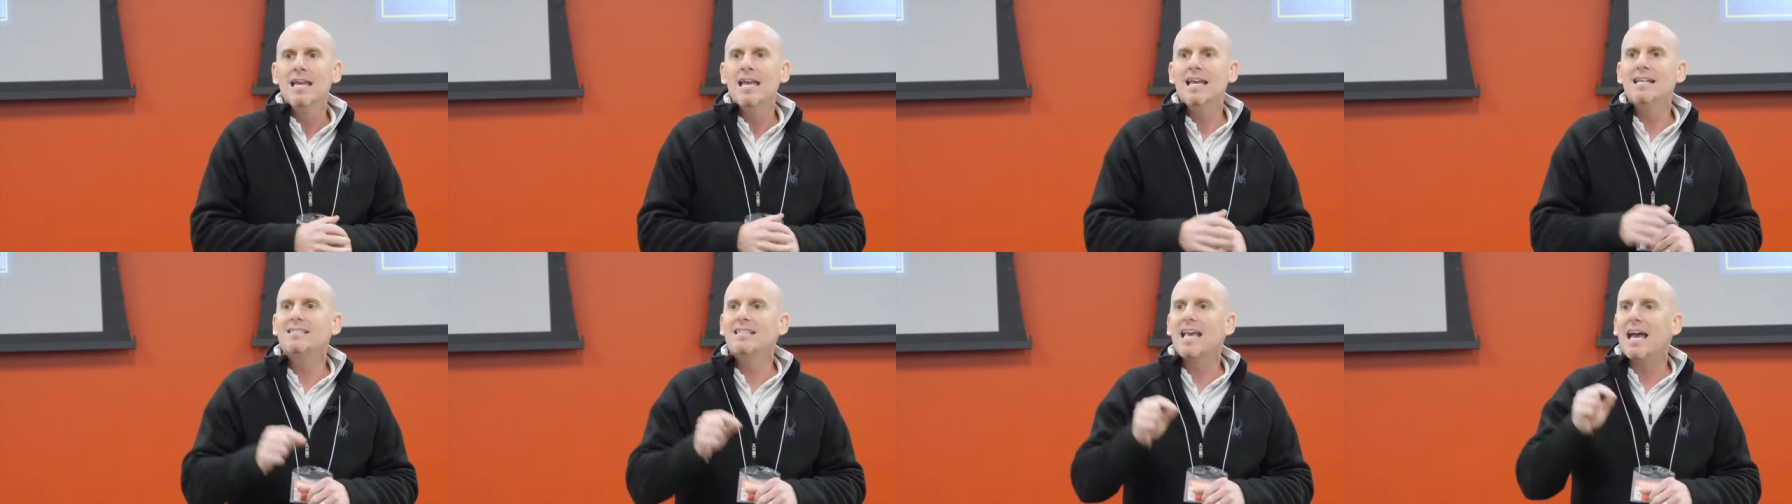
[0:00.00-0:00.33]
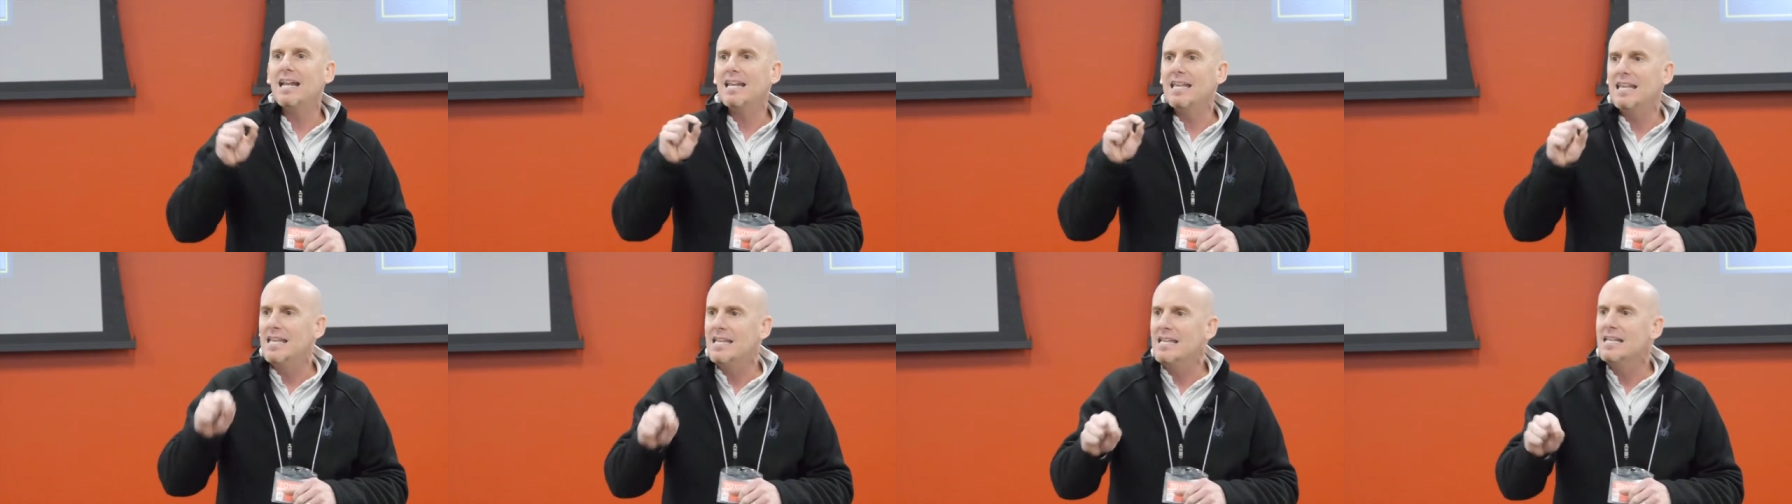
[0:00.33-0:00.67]
is
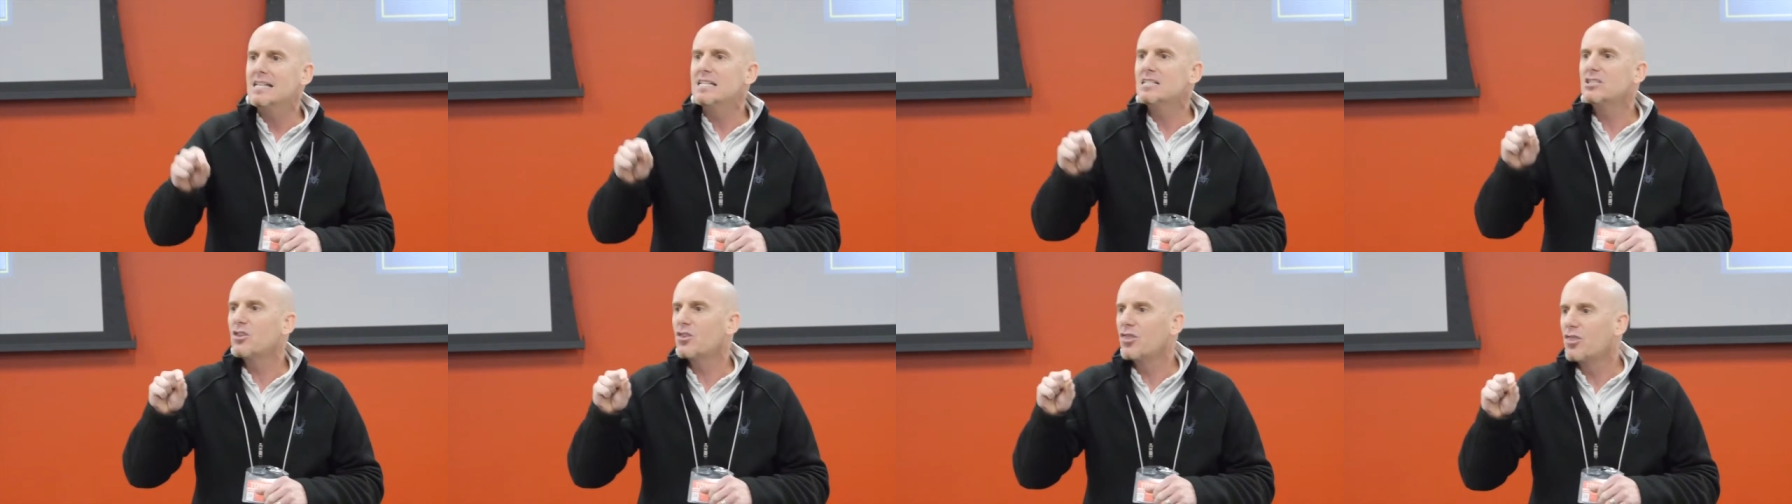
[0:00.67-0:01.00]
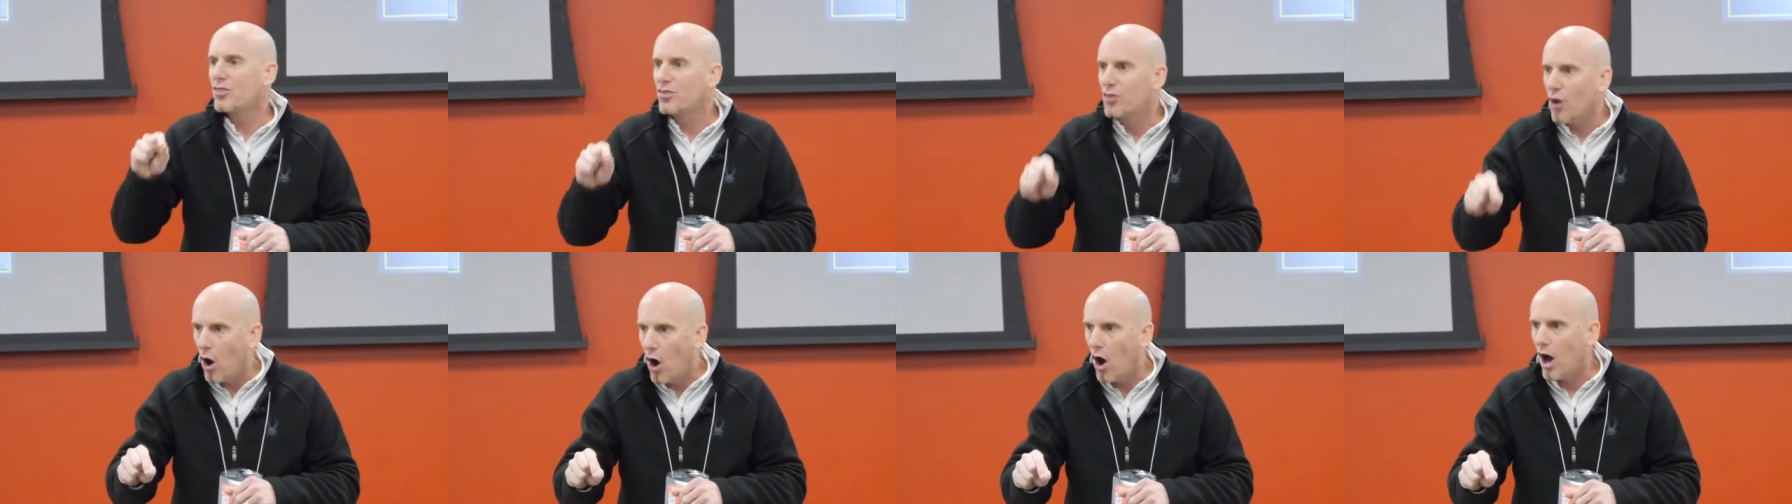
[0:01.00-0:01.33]
that his
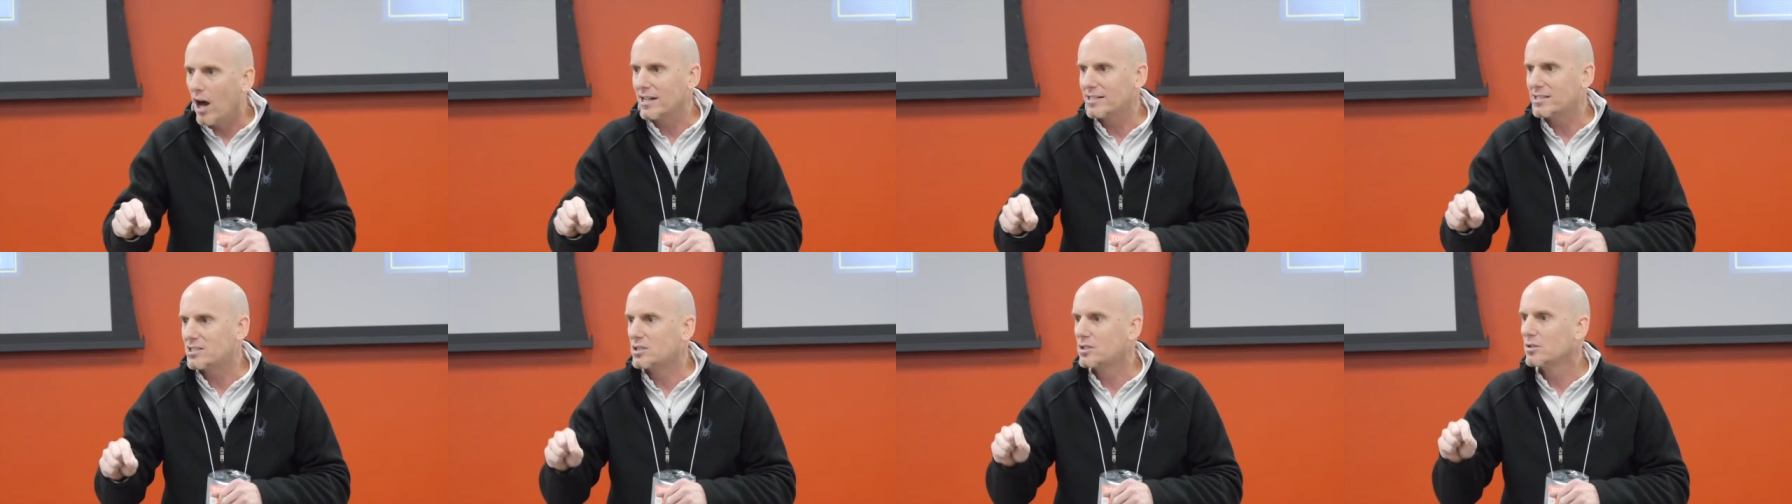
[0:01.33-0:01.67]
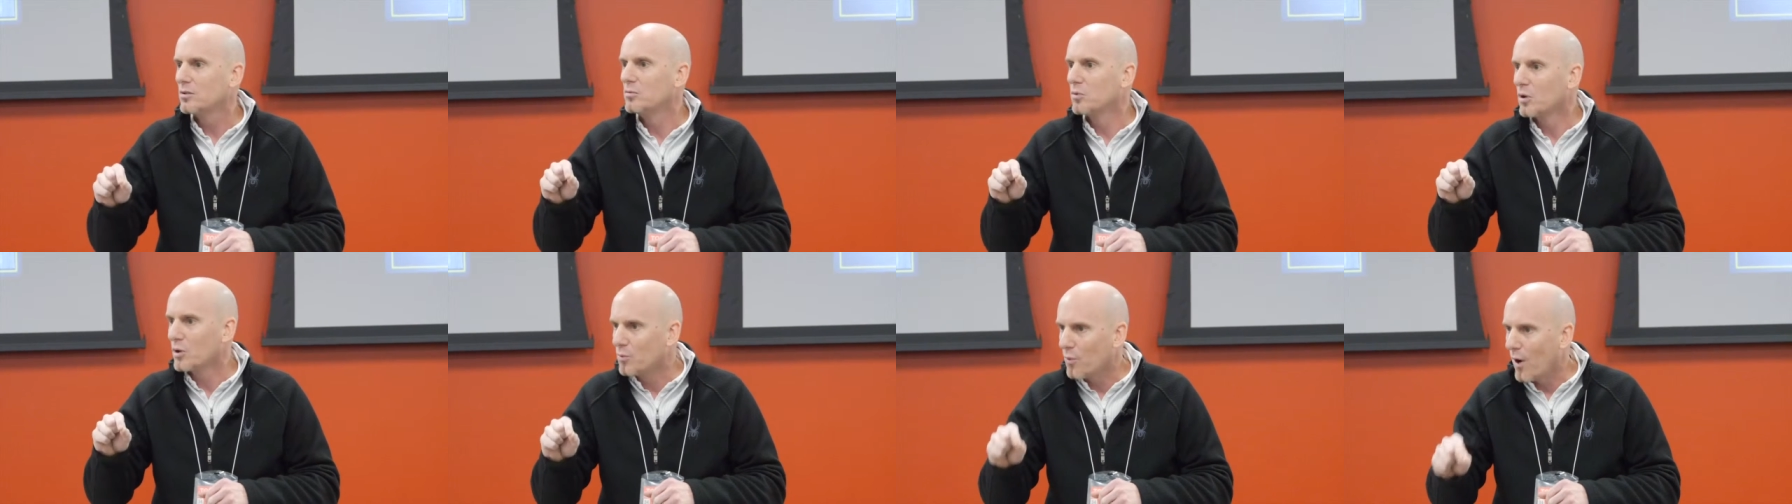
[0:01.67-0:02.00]
thoughts
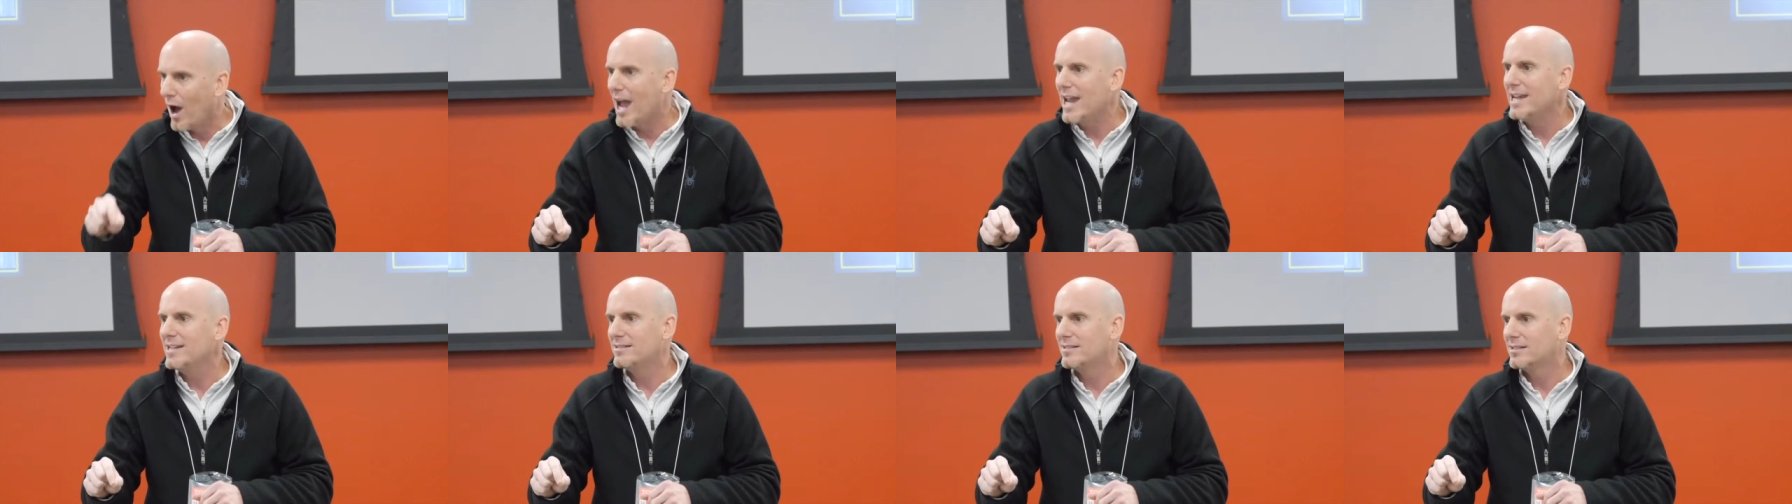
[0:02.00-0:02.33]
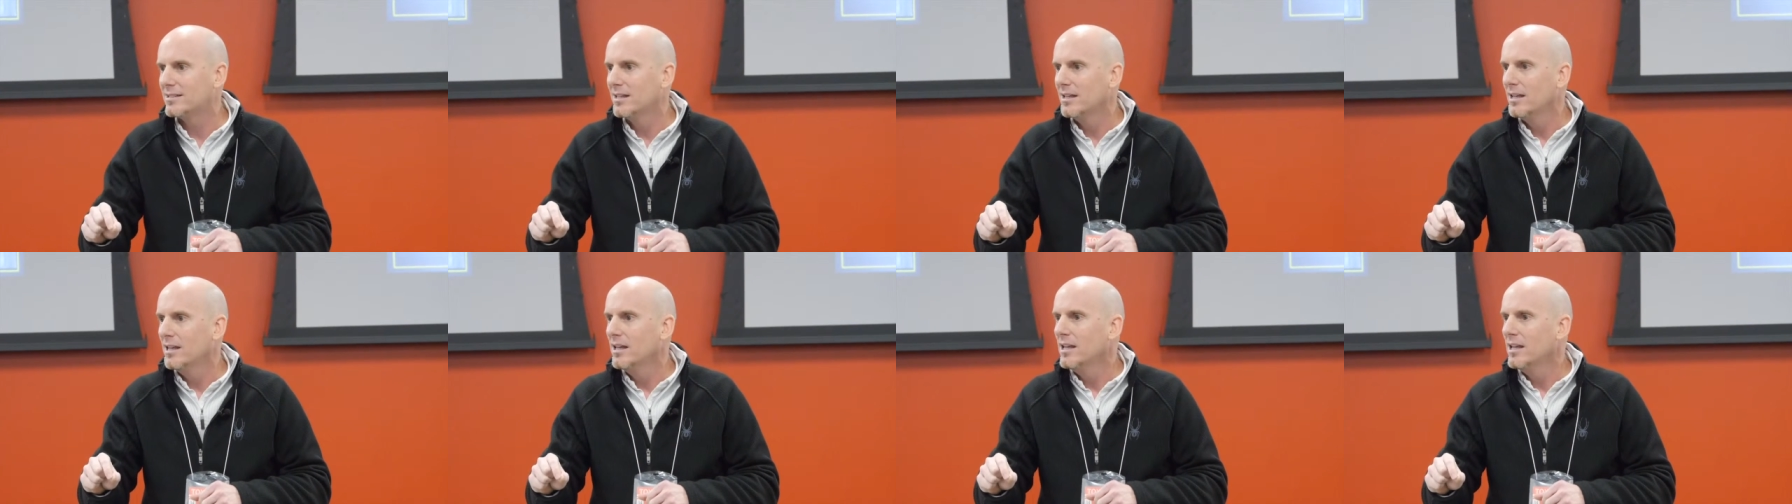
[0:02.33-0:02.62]
were right.